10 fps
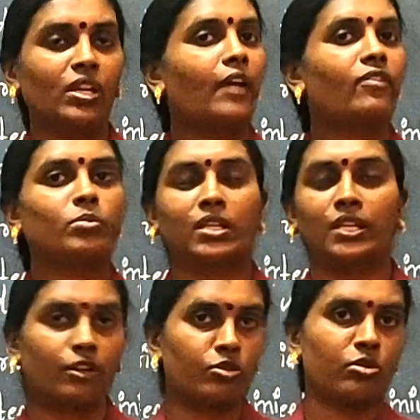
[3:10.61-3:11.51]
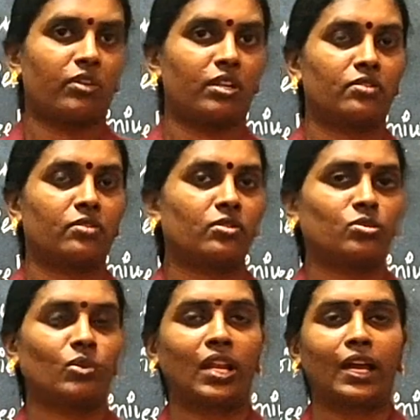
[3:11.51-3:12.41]
have many kinds of industries
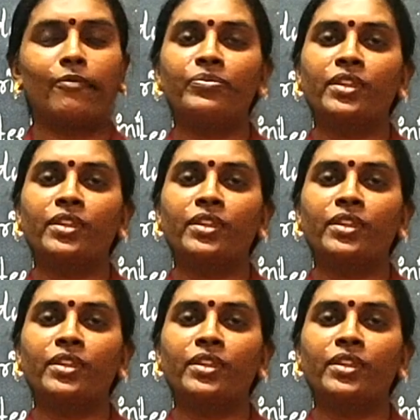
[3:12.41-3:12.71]
we'll have,